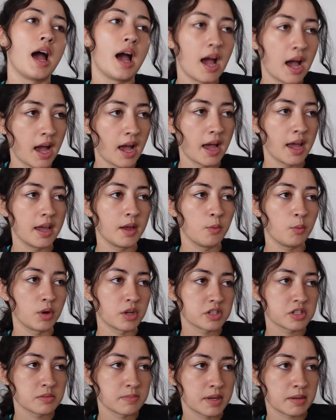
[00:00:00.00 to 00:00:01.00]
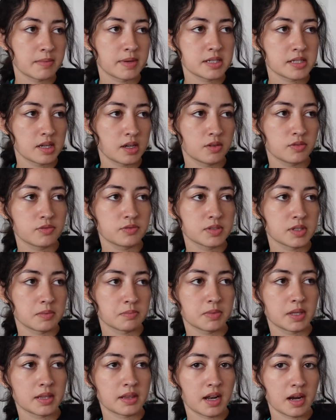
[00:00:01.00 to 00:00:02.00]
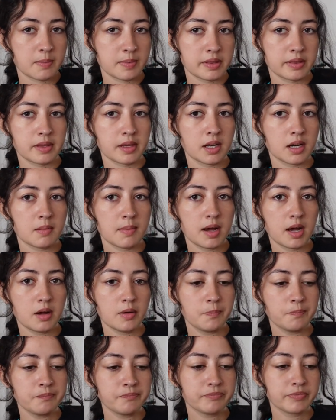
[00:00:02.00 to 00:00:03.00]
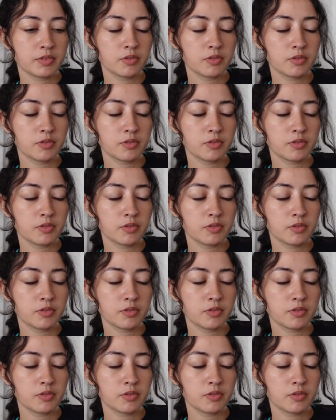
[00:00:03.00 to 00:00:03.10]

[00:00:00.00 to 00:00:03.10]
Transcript: I want to make myself something that I've been thinking about